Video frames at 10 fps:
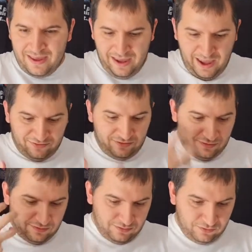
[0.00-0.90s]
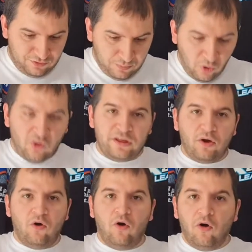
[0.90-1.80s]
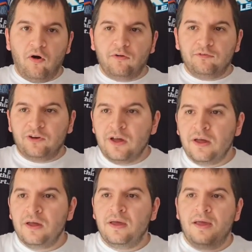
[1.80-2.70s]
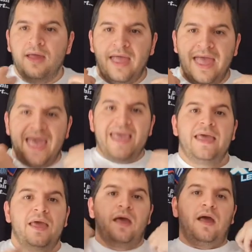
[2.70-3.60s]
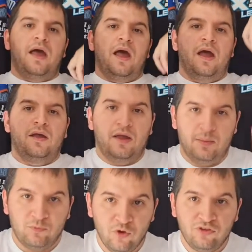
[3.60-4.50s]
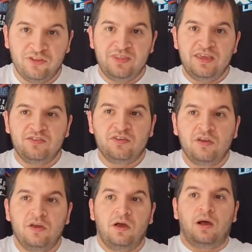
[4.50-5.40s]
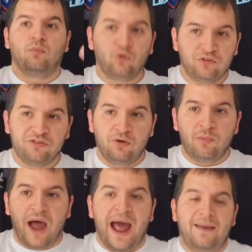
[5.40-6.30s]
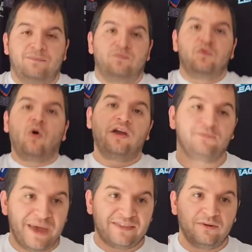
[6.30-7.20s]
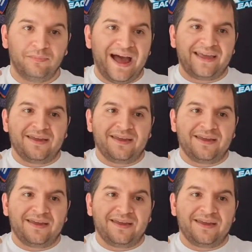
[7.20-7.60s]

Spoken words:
It's symbolic of, hey, I'm using these, I'm losing them, I'm not expecting them back.